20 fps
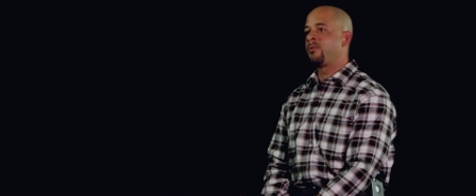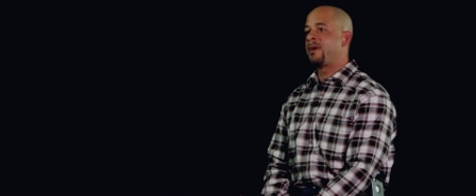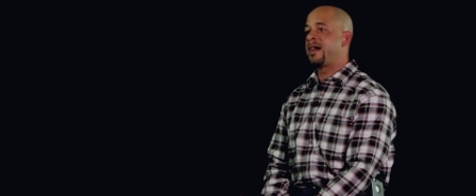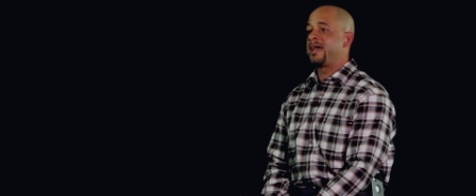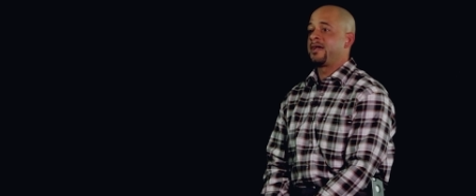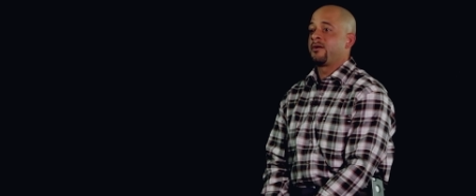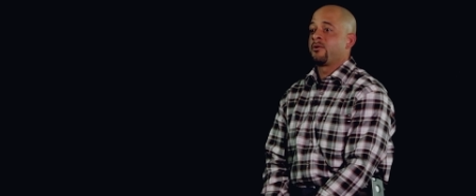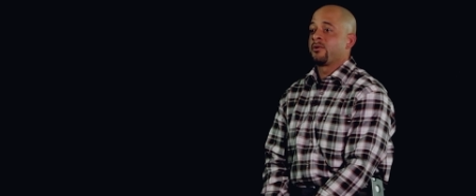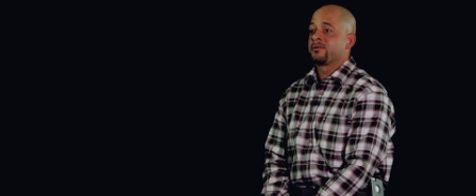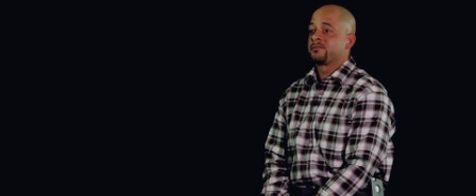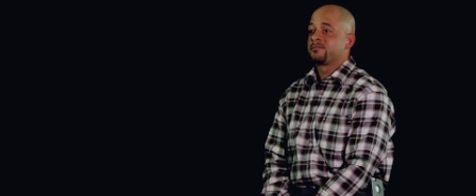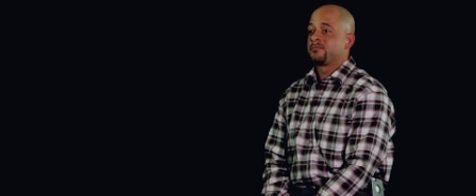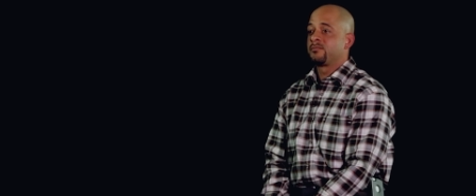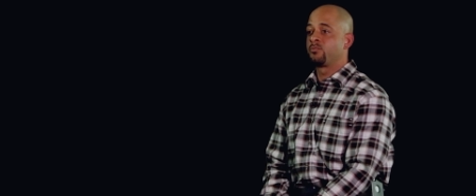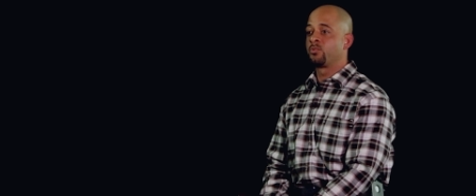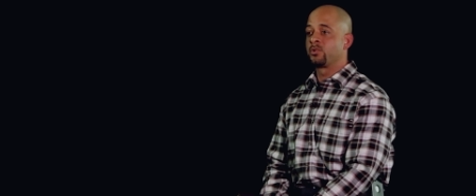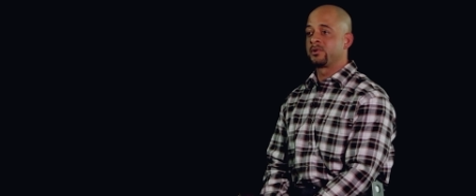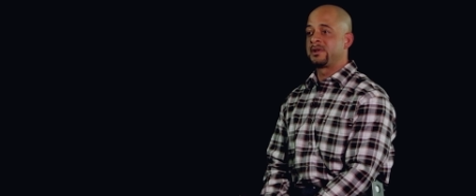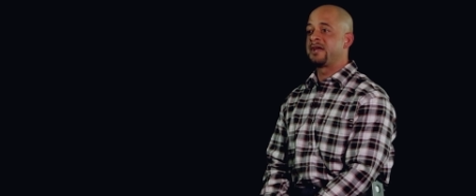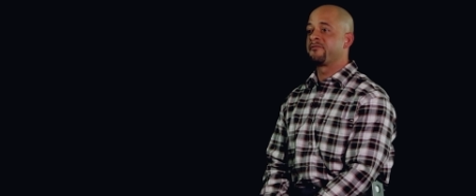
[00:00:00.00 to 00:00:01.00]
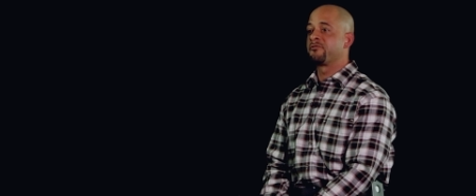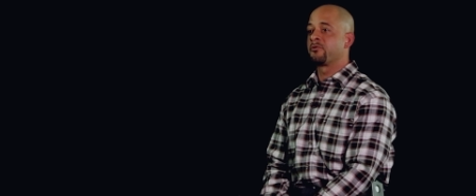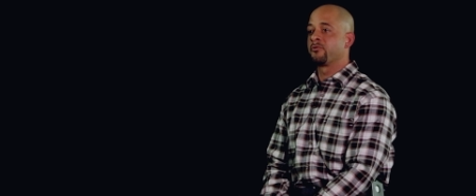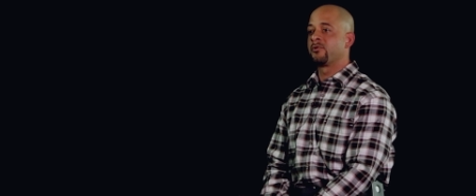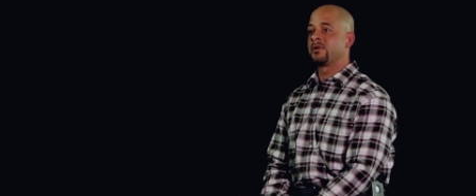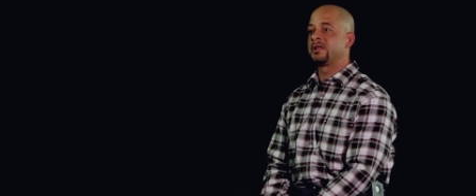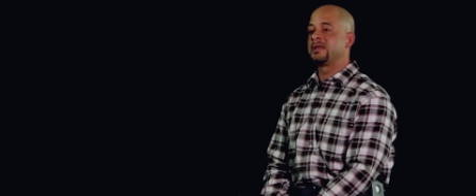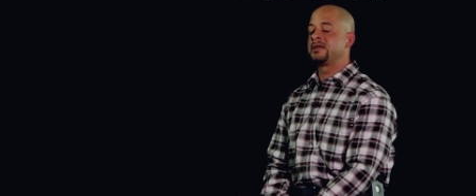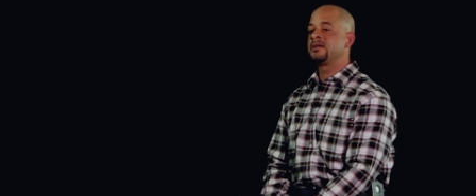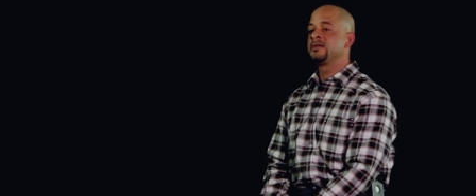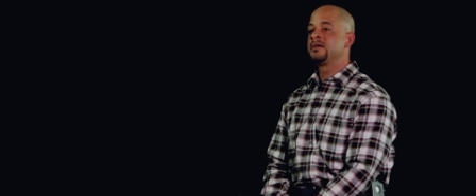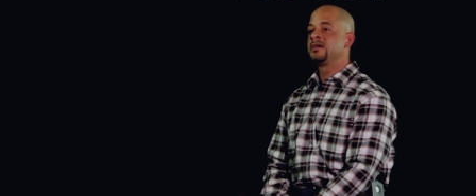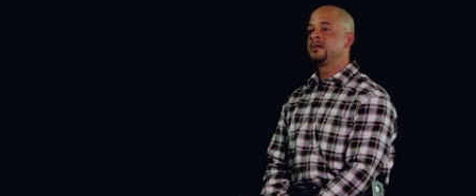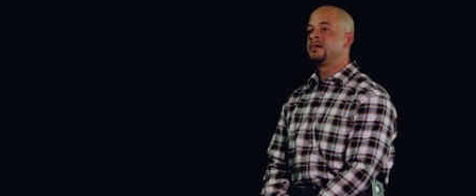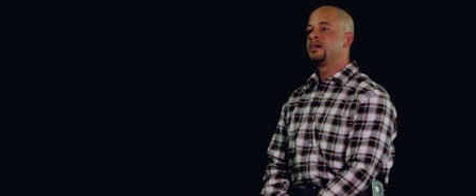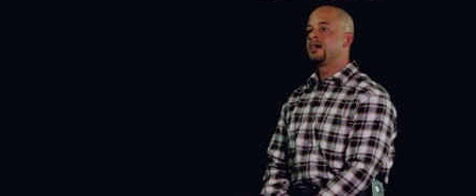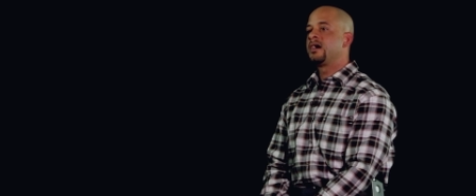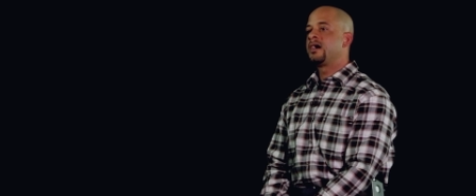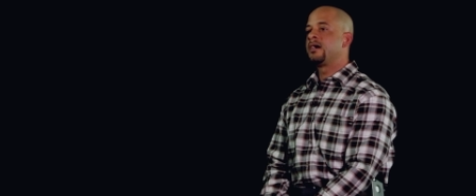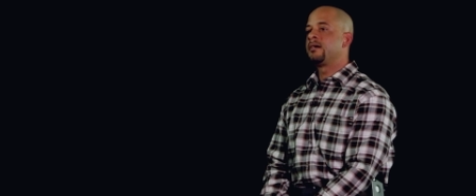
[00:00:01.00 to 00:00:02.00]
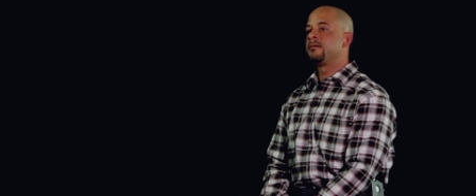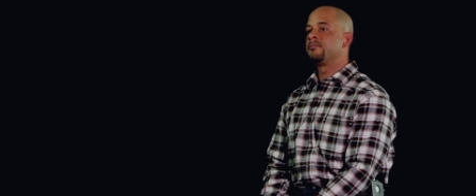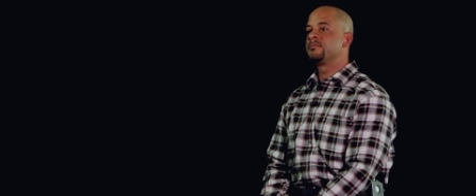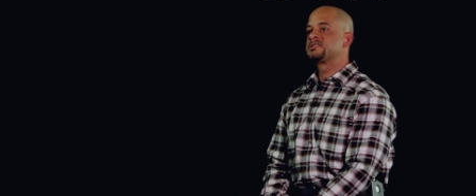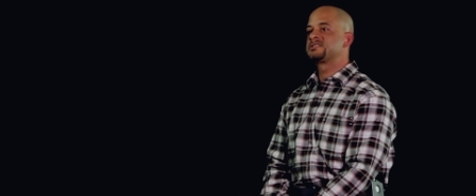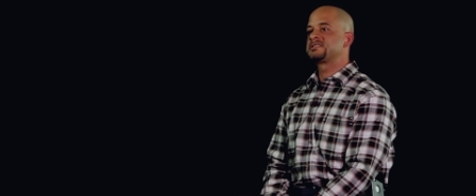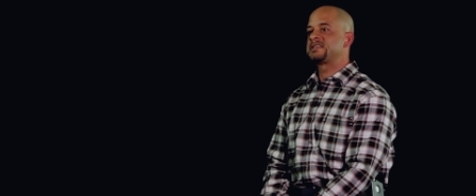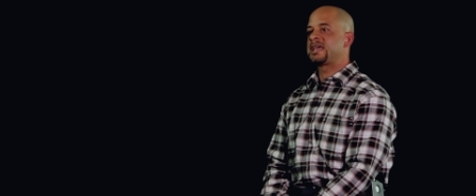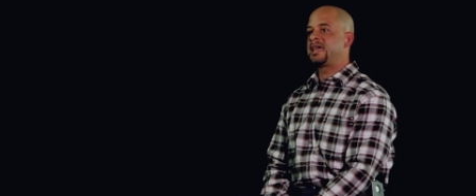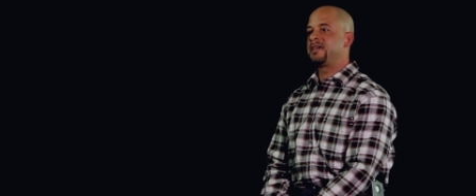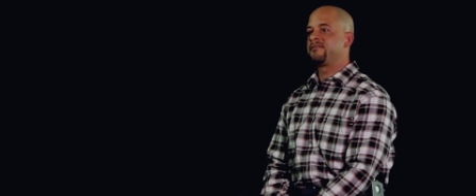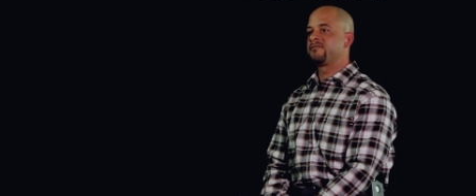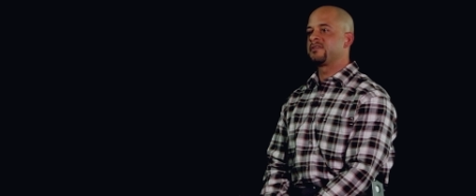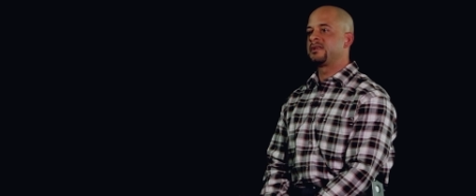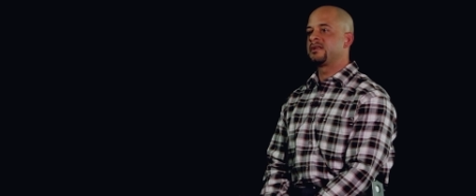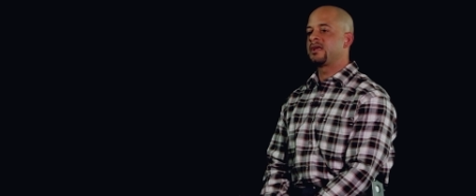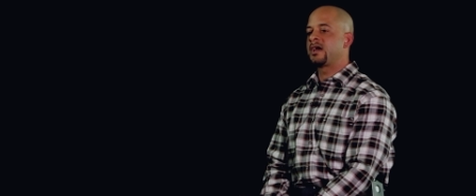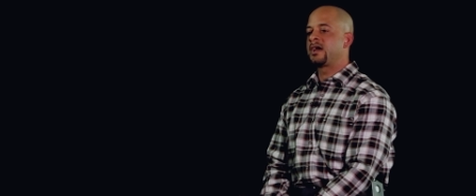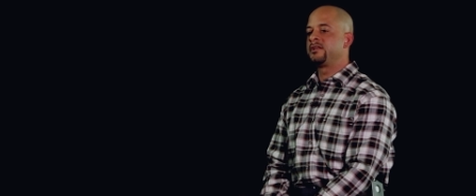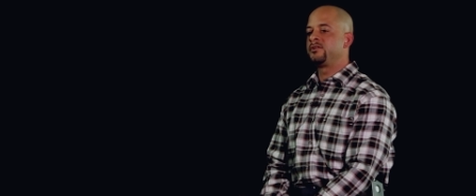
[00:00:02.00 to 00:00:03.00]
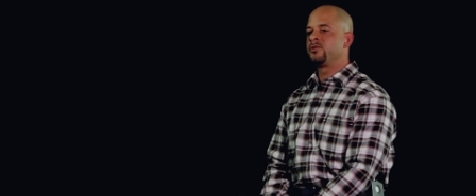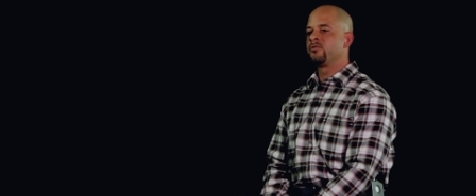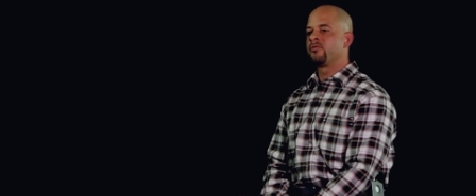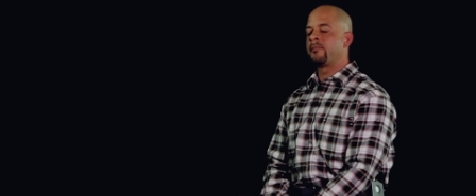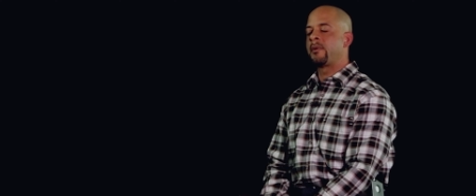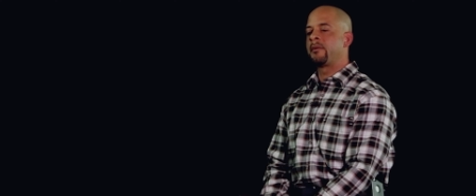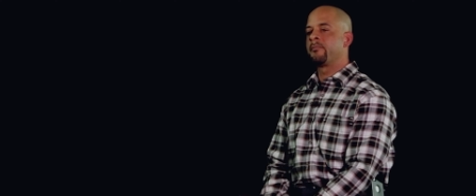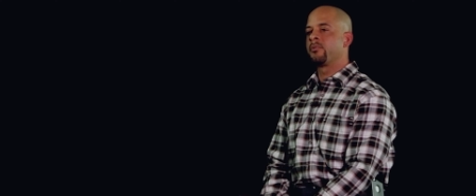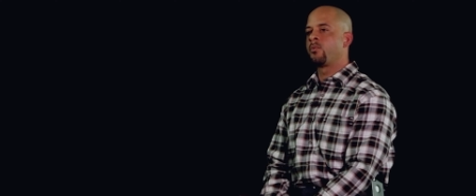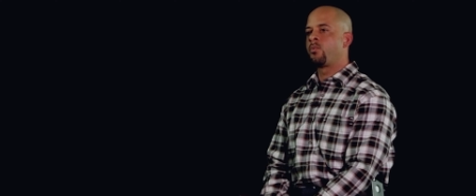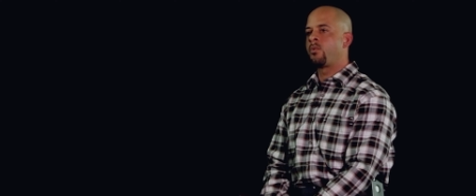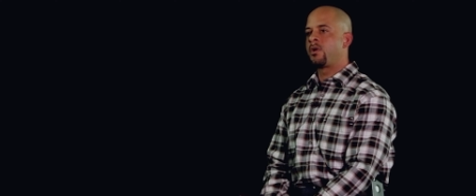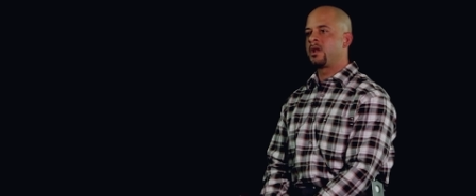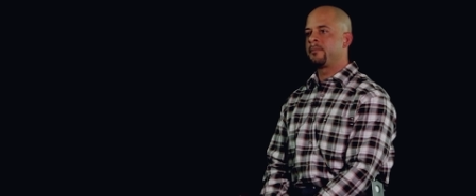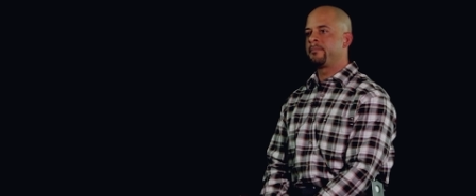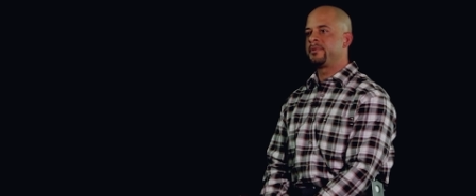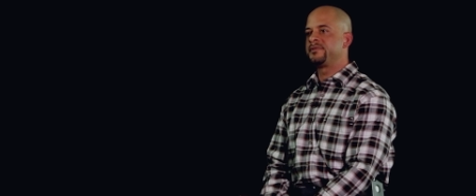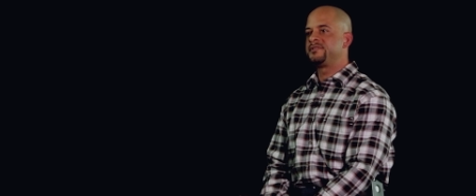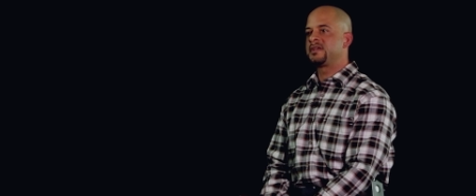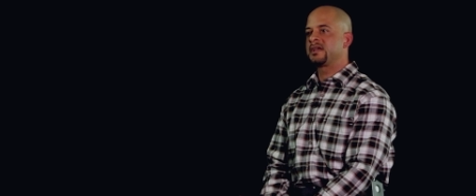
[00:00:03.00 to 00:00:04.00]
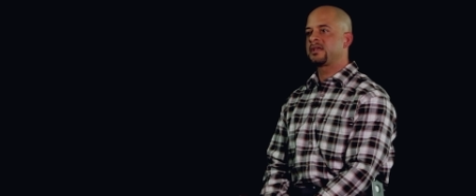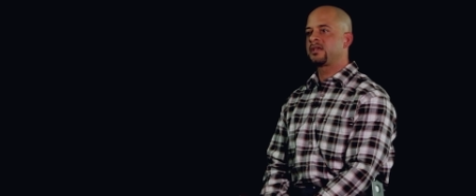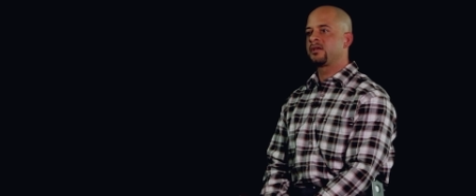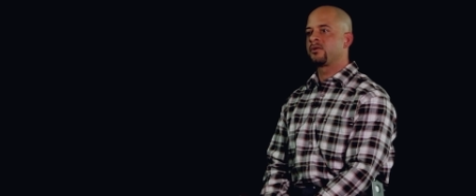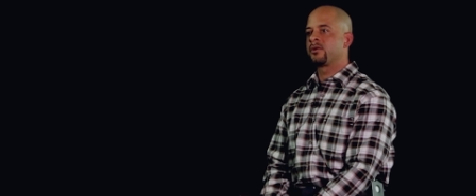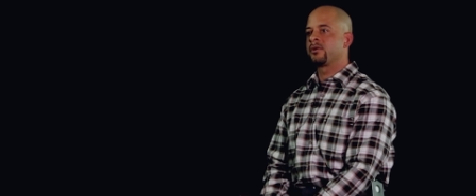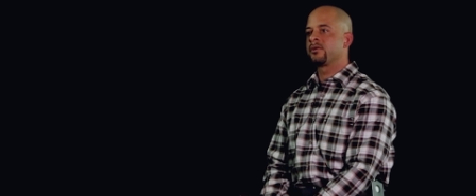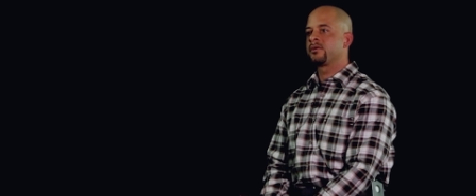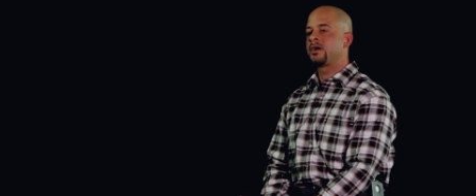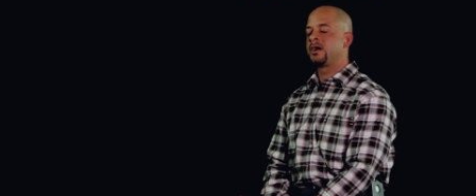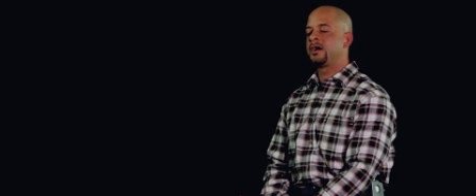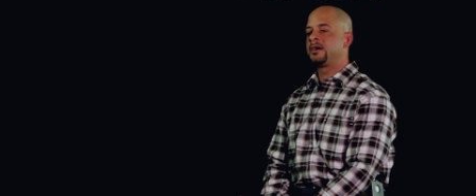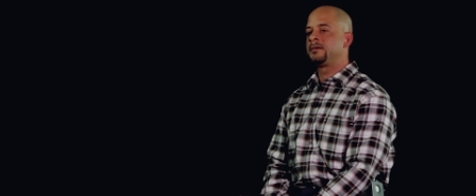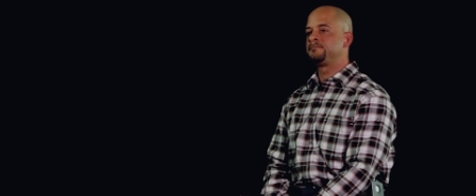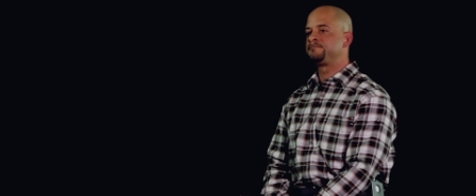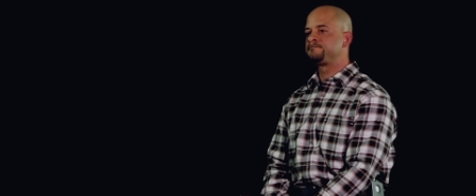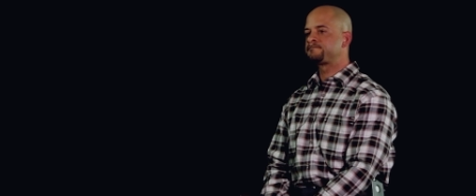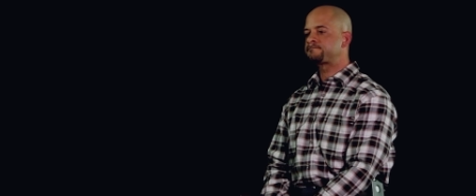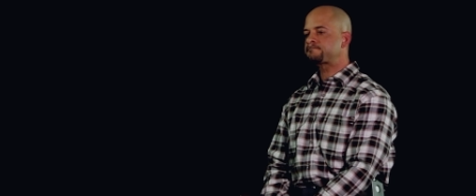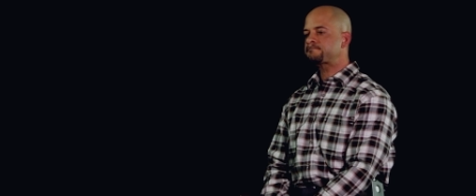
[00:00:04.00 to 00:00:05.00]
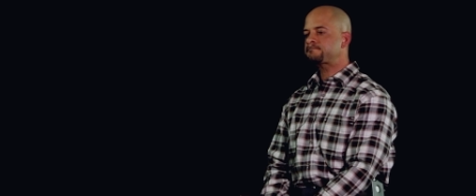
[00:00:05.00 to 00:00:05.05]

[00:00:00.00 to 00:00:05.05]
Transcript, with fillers: away or were never really um, saved. And I do remember one in particular, um,